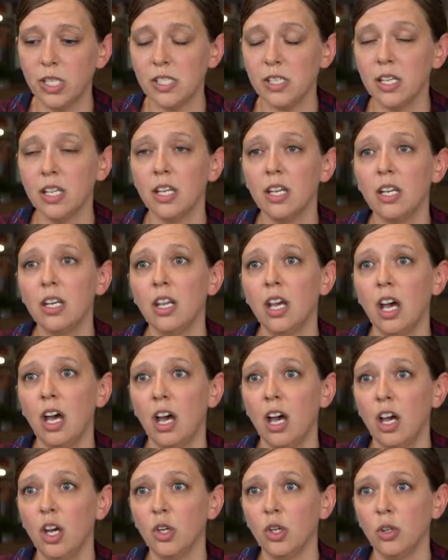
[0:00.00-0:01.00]
did
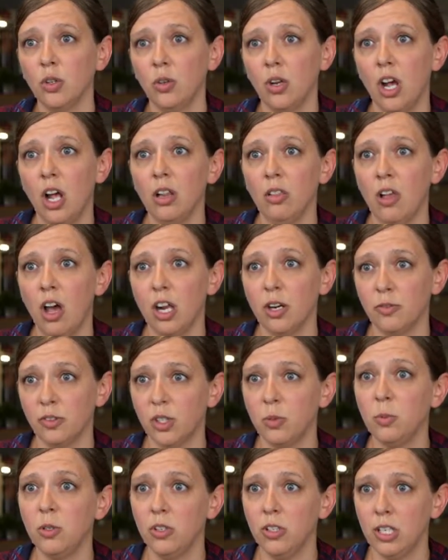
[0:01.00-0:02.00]
a lot
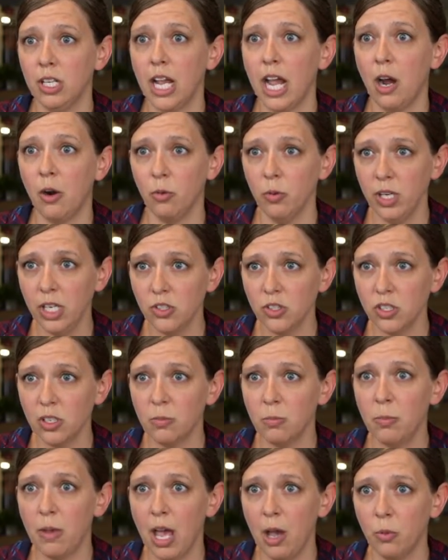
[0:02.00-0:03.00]
of community
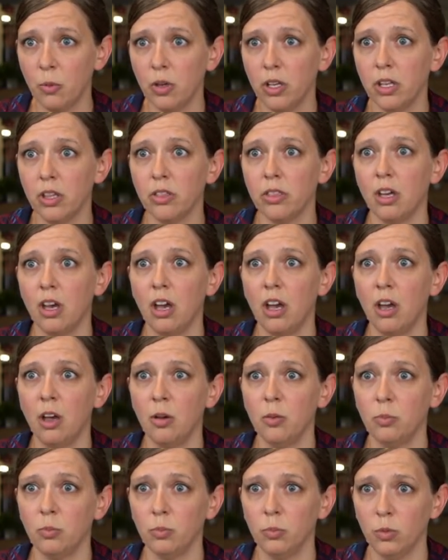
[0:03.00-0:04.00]
outreach and met with
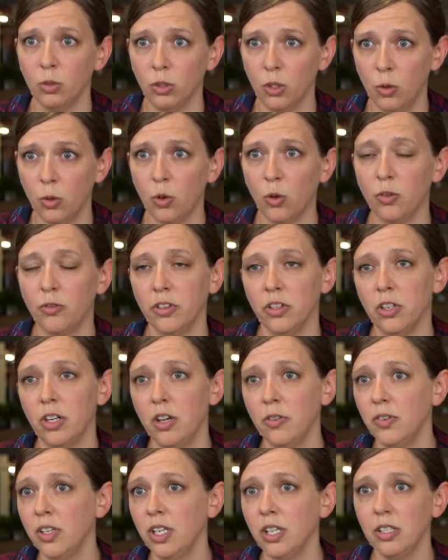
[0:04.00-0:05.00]
local
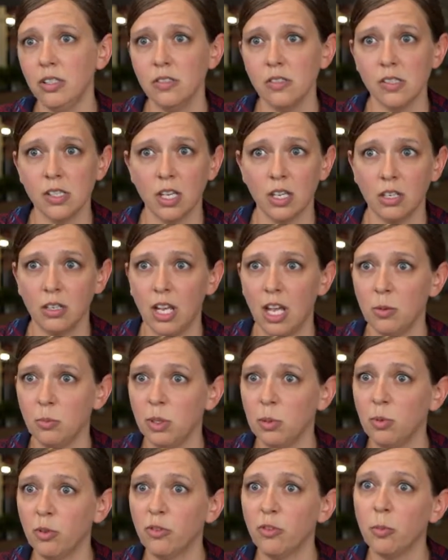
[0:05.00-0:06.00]
Philadelphians and
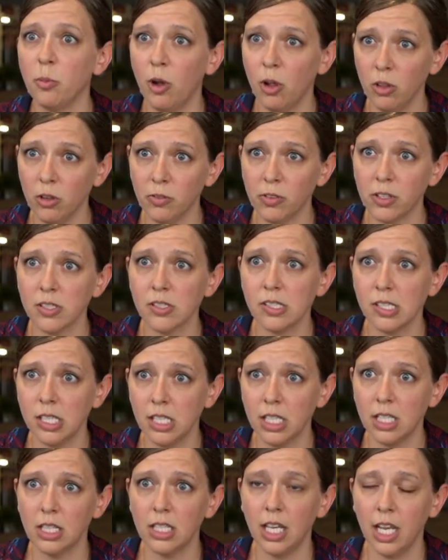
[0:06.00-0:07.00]
people from all over the
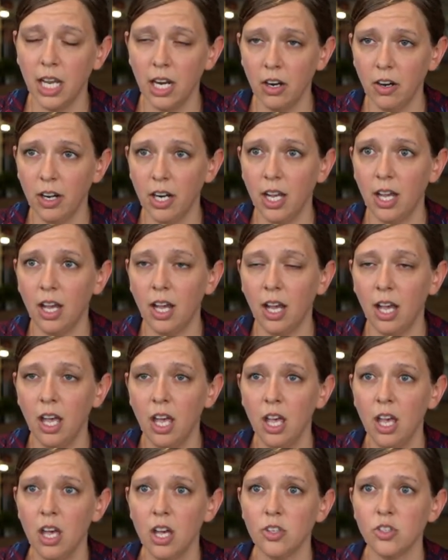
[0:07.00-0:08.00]
city and the area
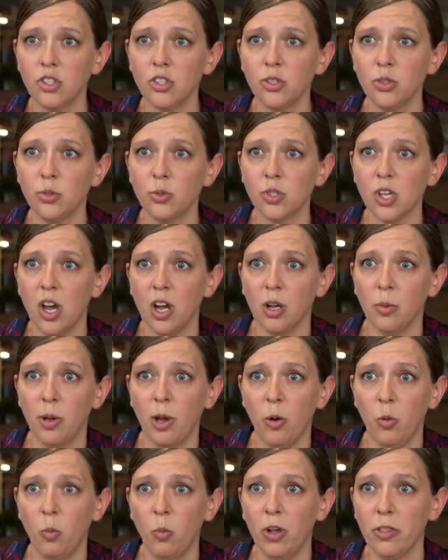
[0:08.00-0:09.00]
to talk
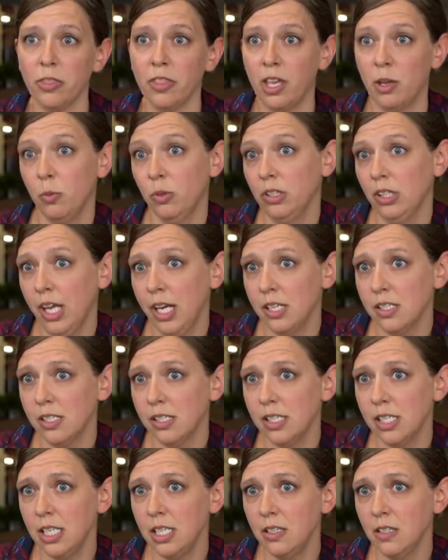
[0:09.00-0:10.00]
about what they would like
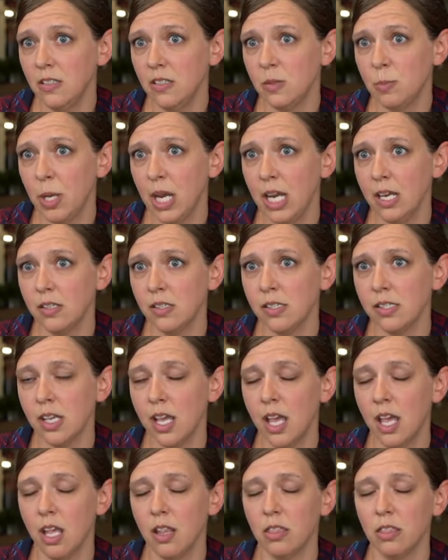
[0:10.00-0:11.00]
to see in the
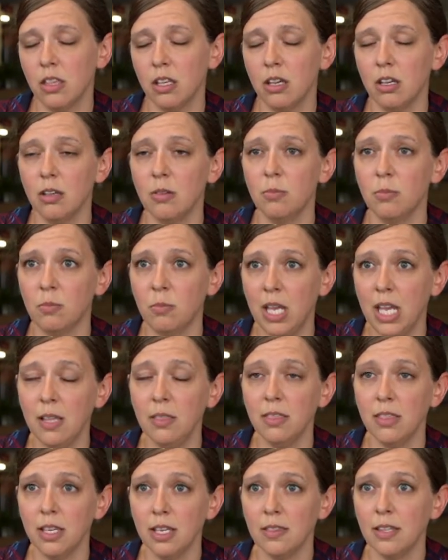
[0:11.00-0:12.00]
space. And the
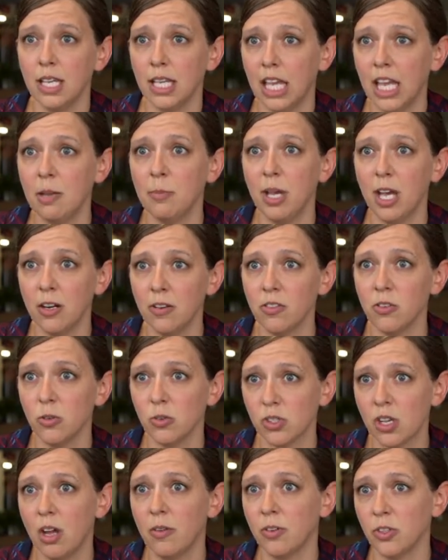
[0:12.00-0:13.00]
main thing that came out of
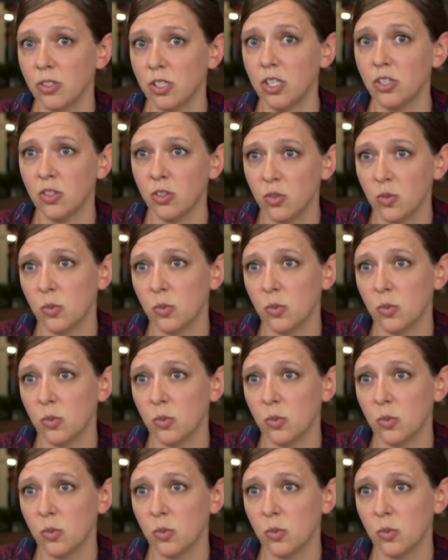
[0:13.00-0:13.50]
those conversations